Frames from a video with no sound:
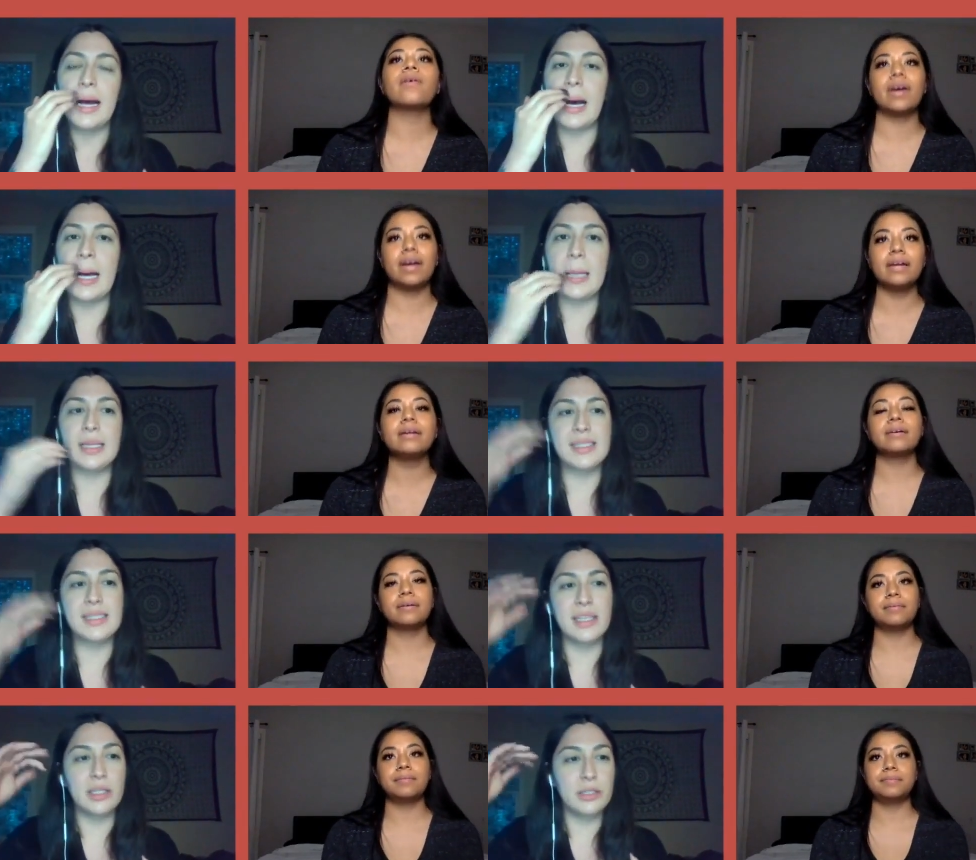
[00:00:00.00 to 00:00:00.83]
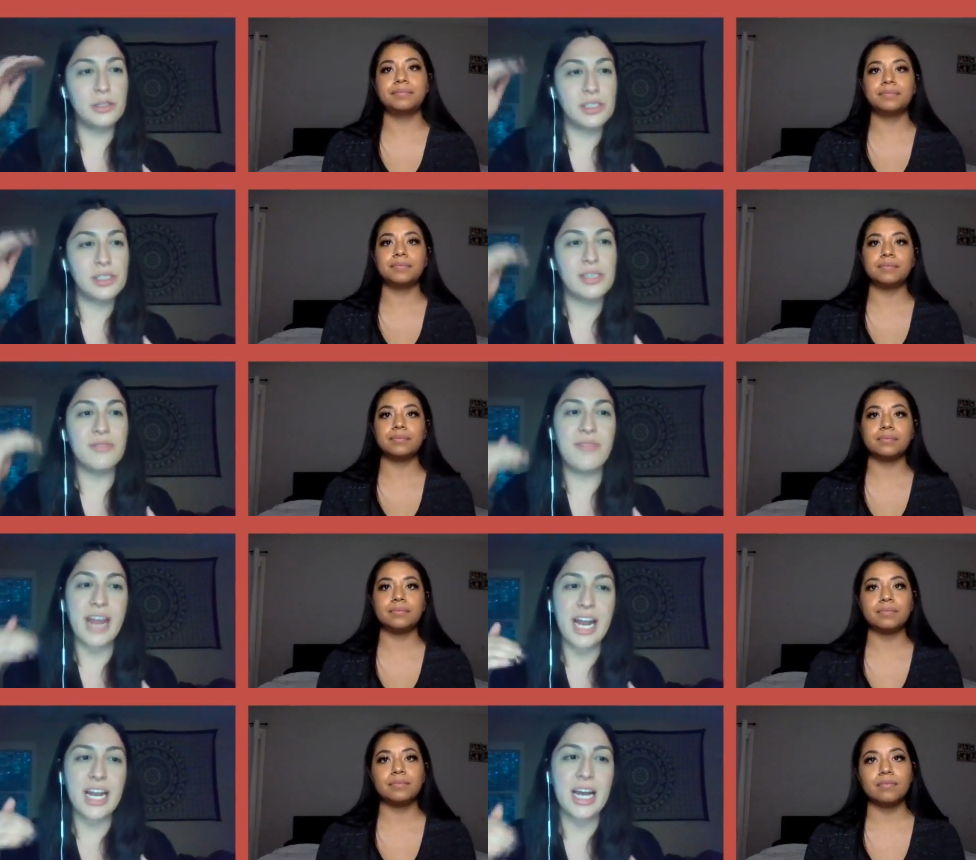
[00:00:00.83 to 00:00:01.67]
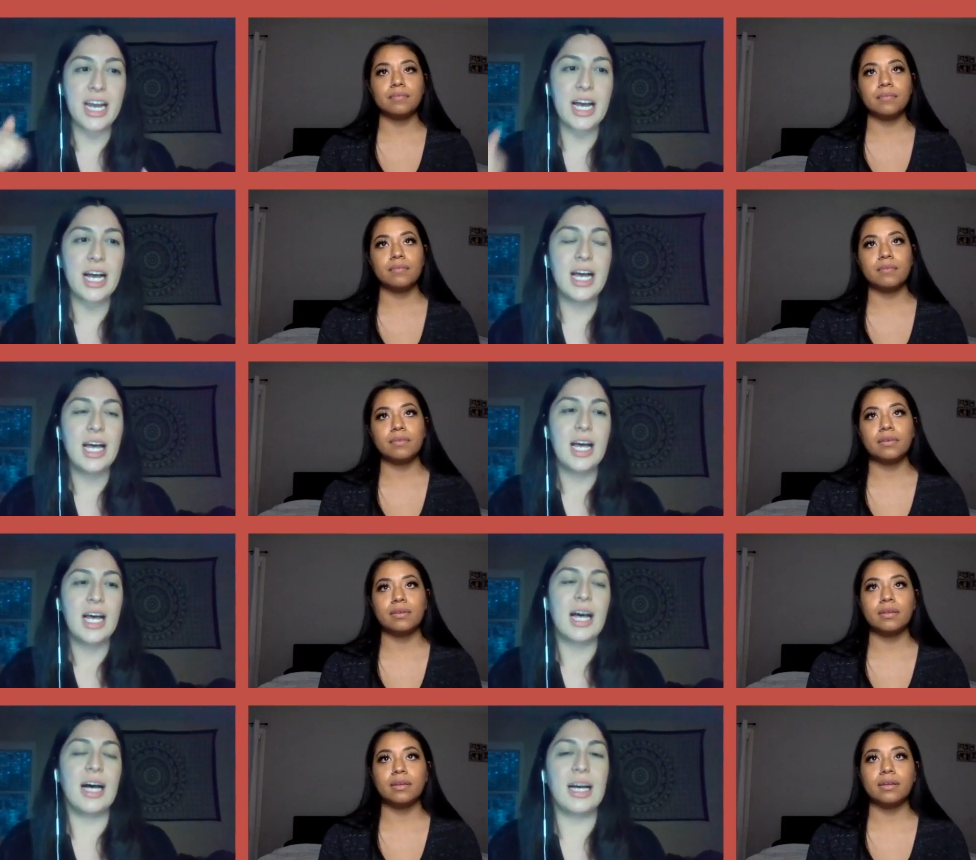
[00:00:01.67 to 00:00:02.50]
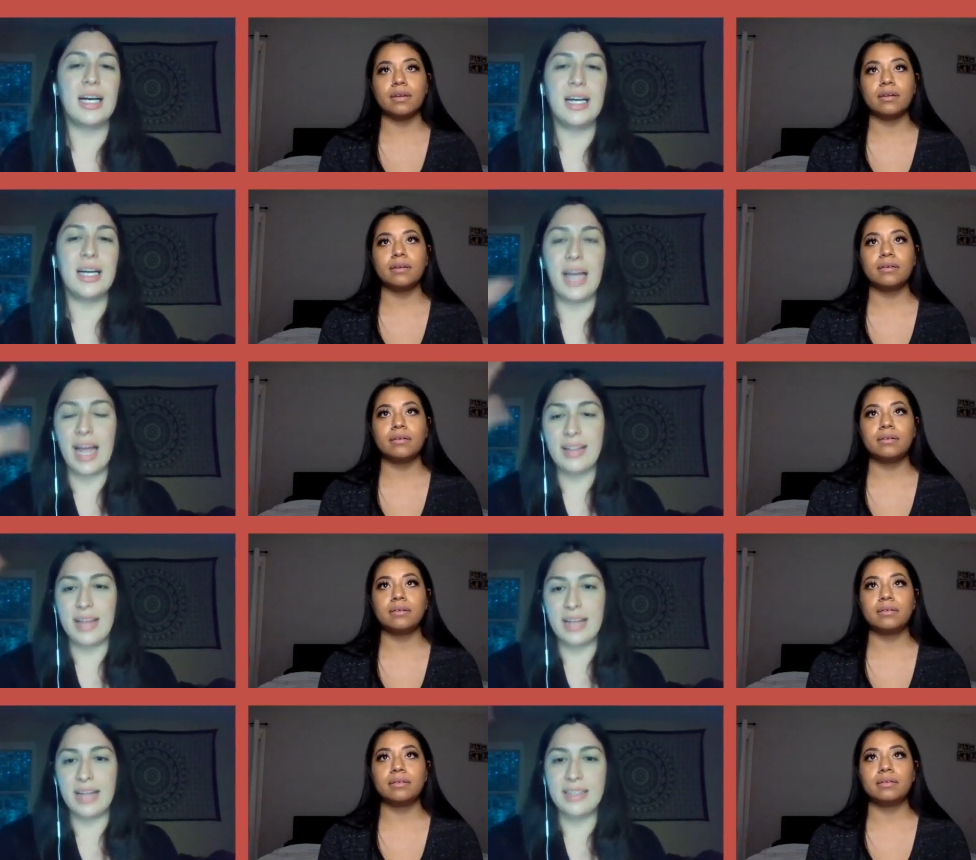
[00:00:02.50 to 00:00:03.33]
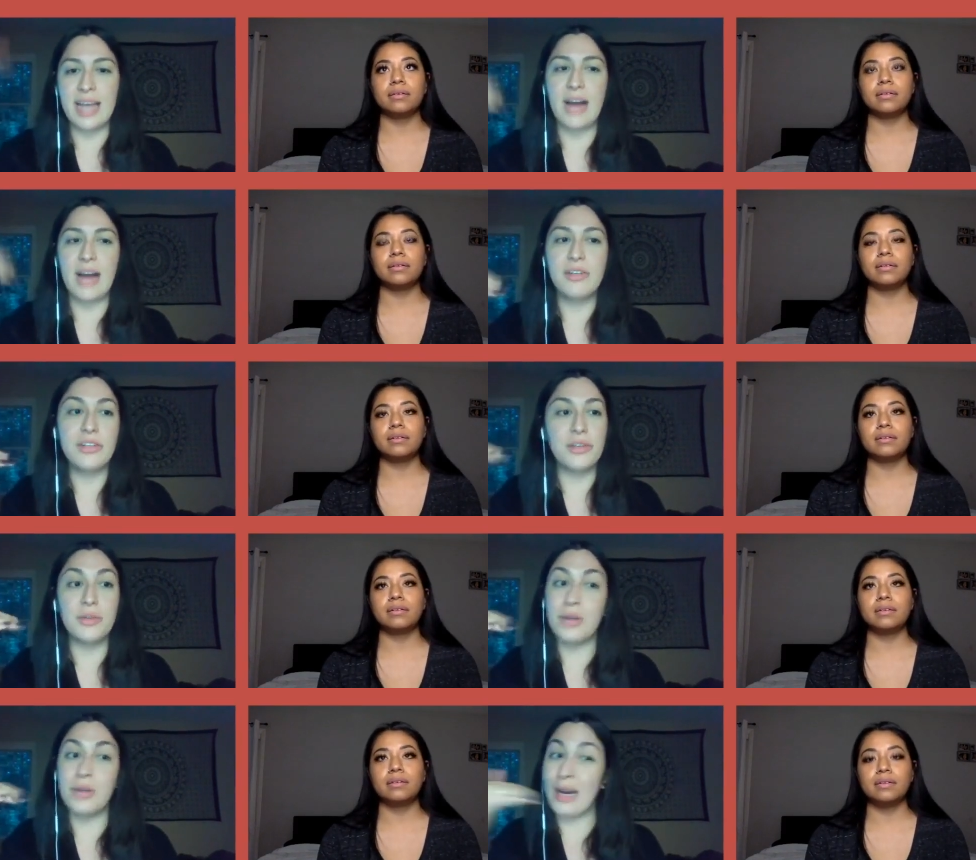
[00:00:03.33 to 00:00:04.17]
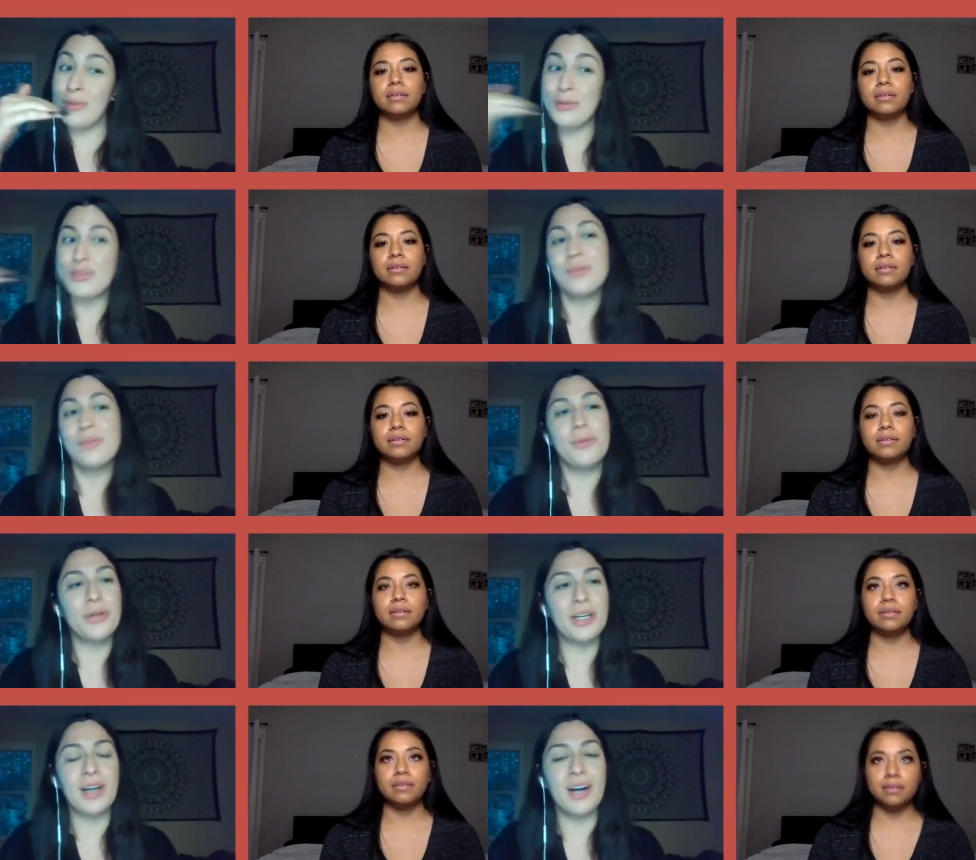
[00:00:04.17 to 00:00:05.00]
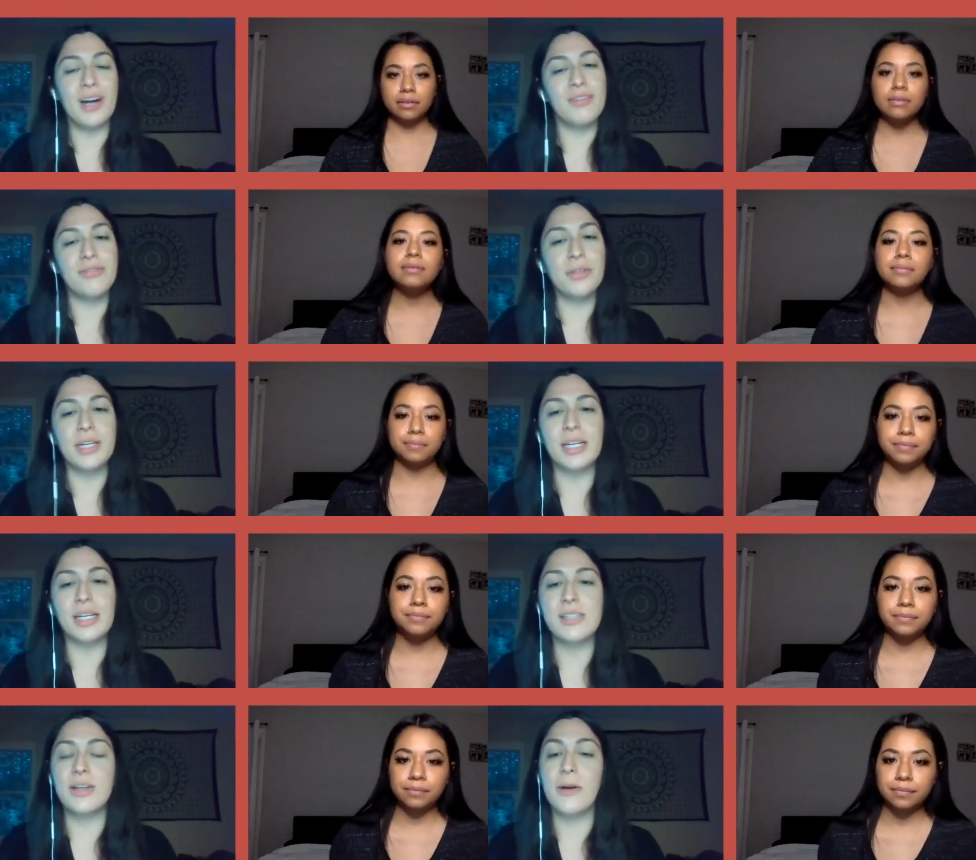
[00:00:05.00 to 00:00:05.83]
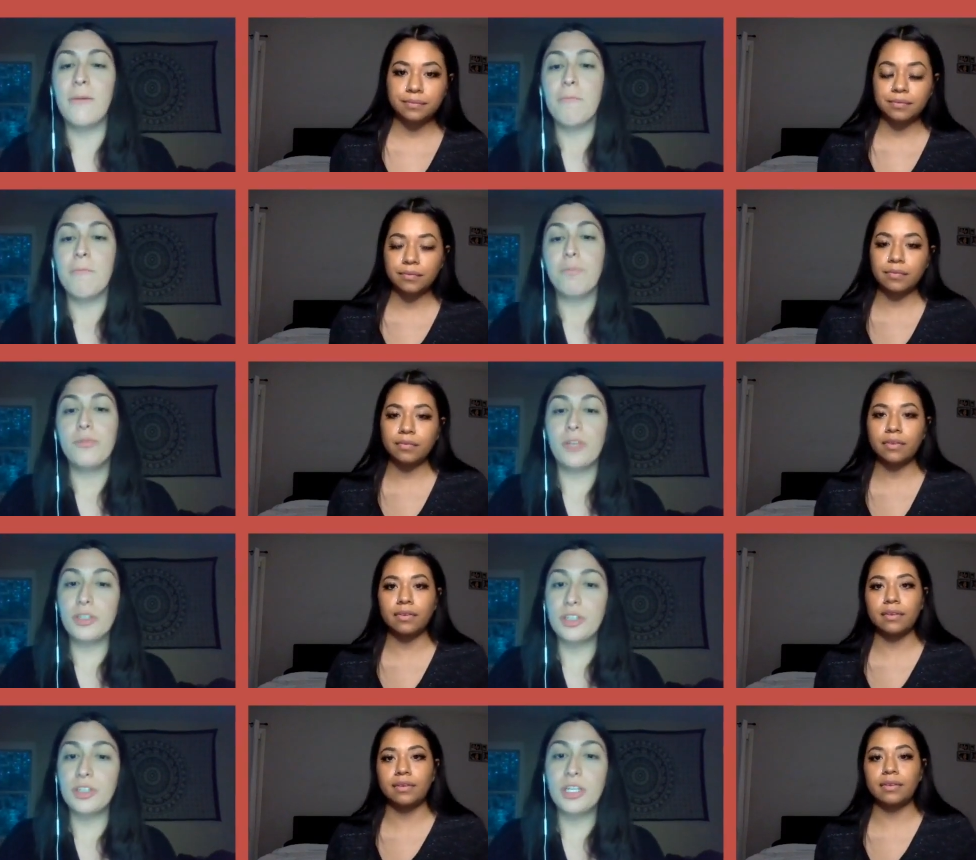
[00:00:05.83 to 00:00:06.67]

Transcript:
Speaker 1: Uh, this includes Savannah uh, and then down to almost the border of Florida. So just so